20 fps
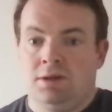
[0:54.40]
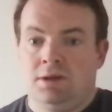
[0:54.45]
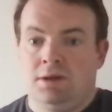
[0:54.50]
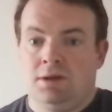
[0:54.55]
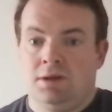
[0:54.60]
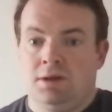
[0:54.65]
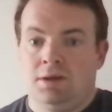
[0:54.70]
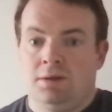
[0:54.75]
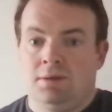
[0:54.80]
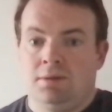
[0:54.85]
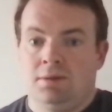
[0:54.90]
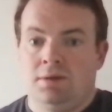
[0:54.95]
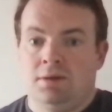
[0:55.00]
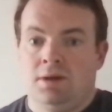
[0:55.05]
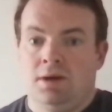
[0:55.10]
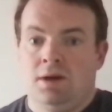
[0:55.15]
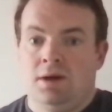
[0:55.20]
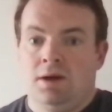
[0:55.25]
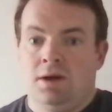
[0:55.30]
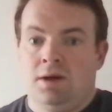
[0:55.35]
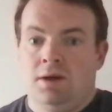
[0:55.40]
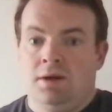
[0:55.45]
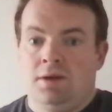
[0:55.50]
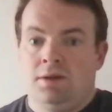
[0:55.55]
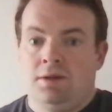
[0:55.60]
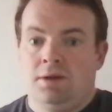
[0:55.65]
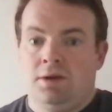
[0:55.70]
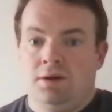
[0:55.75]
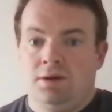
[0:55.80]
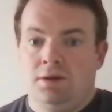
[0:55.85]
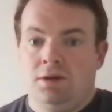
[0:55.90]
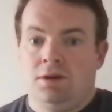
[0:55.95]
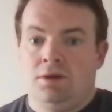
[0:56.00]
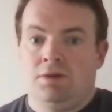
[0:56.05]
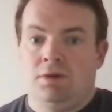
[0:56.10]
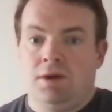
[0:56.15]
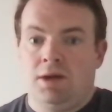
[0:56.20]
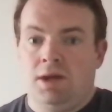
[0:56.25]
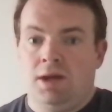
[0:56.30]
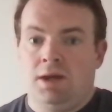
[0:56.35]
And they're the
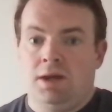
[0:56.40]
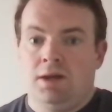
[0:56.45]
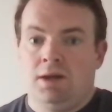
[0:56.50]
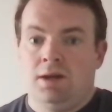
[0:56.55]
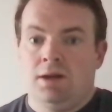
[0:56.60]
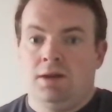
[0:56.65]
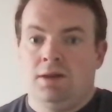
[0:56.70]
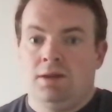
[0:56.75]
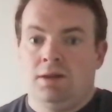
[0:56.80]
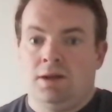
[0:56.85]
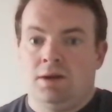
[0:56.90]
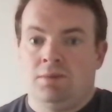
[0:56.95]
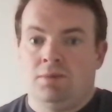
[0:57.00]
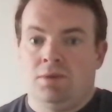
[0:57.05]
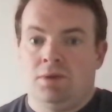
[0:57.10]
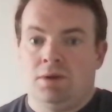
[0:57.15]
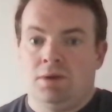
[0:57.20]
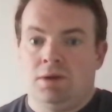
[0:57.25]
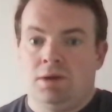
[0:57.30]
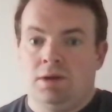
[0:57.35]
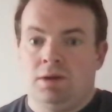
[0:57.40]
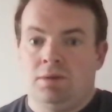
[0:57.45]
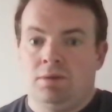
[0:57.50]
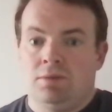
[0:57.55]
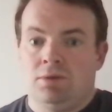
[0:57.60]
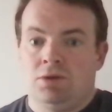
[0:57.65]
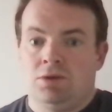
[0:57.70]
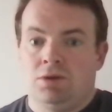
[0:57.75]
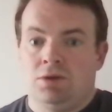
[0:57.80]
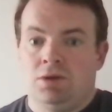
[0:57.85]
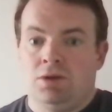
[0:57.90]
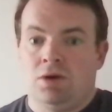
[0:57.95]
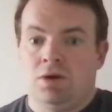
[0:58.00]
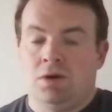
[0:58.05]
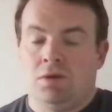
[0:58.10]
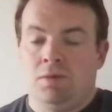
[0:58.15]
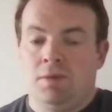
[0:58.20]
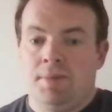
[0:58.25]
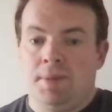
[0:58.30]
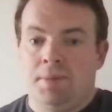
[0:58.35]
three that I want to sort of talk
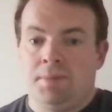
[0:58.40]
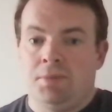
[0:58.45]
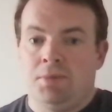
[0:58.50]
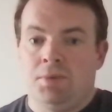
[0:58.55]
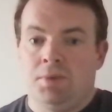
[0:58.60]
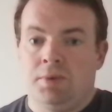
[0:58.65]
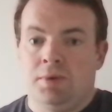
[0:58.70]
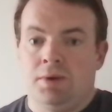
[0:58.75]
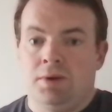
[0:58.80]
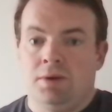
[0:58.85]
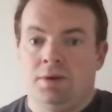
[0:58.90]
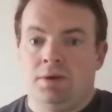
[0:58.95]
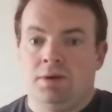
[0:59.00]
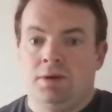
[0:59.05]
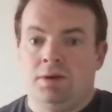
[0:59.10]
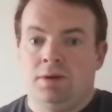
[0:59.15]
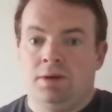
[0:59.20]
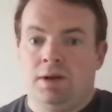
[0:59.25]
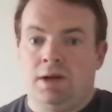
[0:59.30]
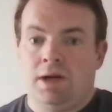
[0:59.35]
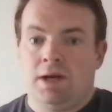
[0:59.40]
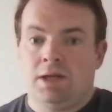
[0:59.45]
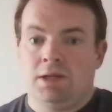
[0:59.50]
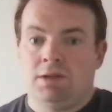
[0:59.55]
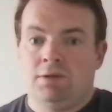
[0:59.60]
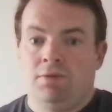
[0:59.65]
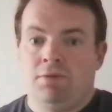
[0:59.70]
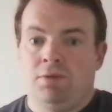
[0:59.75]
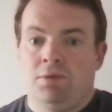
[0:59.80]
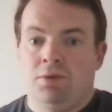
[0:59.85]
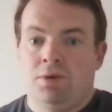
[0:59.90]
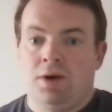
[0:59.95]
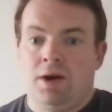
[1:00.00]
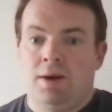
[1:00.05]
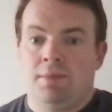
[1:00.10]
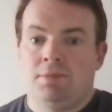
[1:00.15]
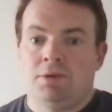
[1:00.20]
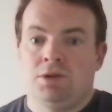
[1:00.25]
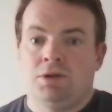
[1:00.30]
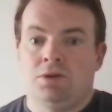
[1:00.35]
a wee bit more. The last four
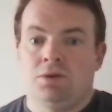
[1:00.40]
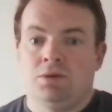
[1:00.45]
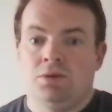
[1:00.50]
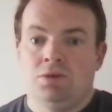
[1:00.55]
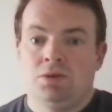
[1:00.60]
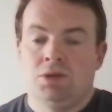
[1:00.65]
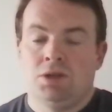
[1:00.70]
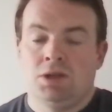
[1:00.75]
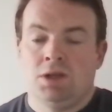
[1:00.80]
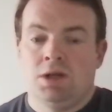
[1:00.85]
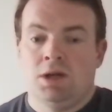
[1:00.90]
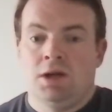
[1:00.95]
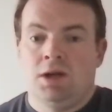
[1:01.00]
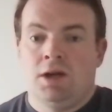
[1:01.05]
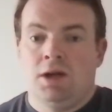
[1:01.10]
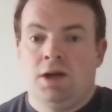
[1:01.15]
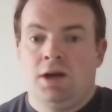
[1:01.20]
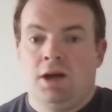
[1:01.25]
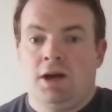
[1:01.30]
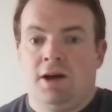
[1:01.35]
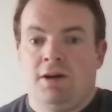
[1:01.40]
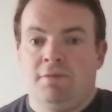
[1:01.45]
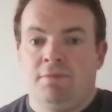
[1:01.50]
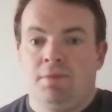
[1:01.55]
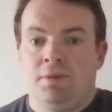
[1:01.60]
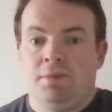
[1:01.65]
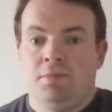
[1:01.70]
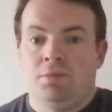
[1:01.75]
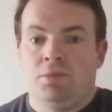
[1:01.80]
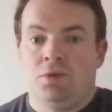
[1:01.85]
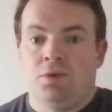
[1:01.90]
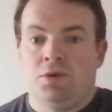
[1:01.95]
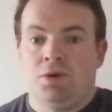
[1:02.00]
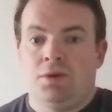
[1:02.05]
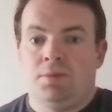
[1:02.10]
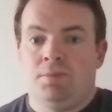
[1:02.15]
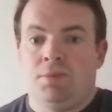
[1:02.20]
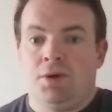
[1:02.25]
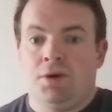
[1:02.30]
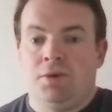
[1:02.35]
episodes have been more
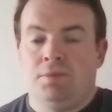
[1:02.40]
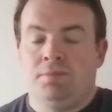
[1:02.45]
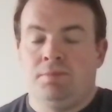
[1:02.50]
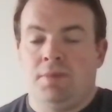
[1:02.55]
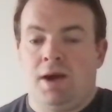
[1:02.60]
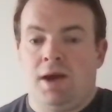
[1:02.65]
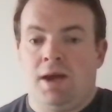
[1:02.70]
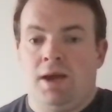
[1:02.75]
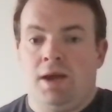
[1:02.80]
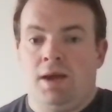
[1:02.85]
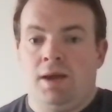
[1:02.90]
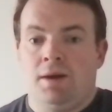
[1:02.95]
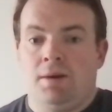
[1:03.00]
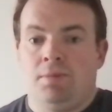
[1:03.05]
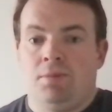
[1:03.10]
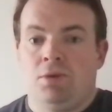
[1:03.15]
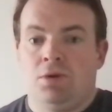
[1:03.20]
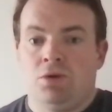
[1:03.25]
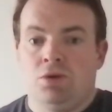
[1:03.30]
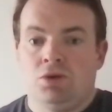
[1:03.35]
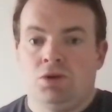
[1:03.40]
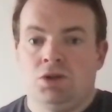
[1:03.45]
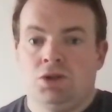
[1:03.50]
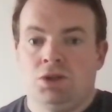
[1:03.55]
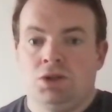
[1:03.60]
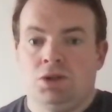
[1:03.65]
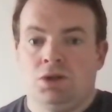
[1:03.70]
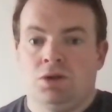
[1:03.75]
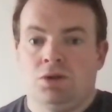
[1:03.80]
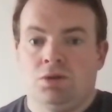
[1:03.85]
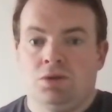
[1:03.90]
about my approach to